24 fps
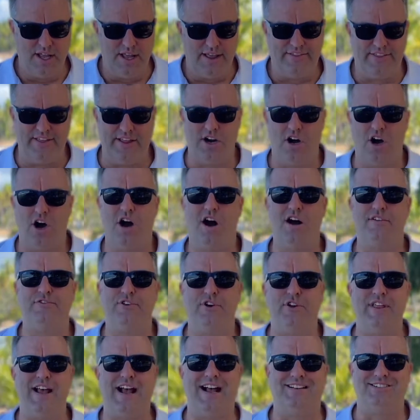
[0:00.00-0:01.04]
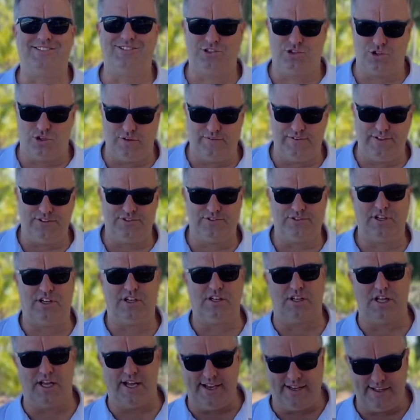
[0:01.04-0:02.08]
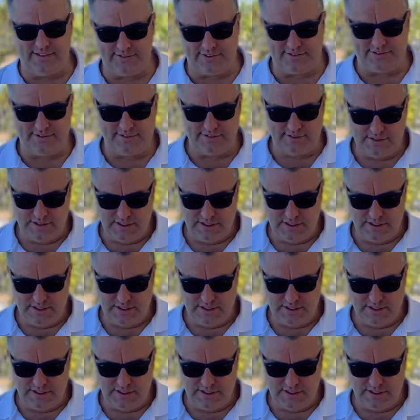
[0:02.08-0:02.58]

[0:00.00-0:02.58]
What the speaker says: that offer that service to clients,